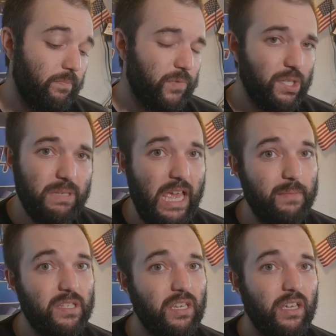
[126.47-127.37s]

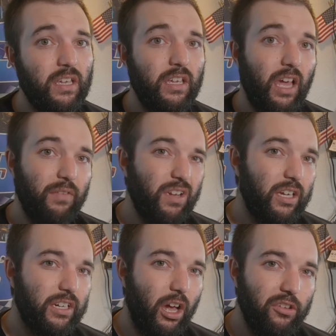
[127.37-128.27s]
Sometimes I've
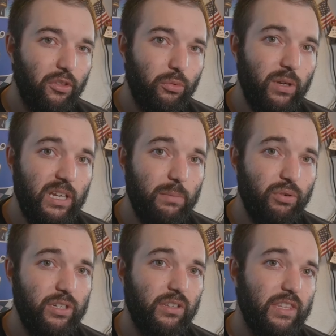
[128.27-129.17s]
gotten other 3D
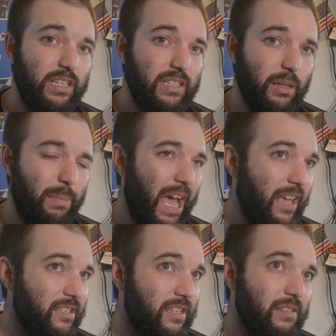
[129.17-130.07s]
printed things in the
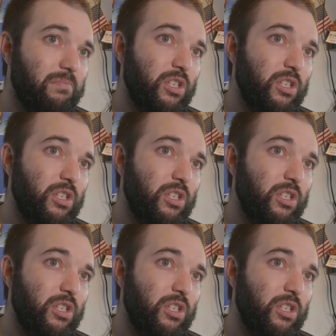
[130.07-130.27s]
past and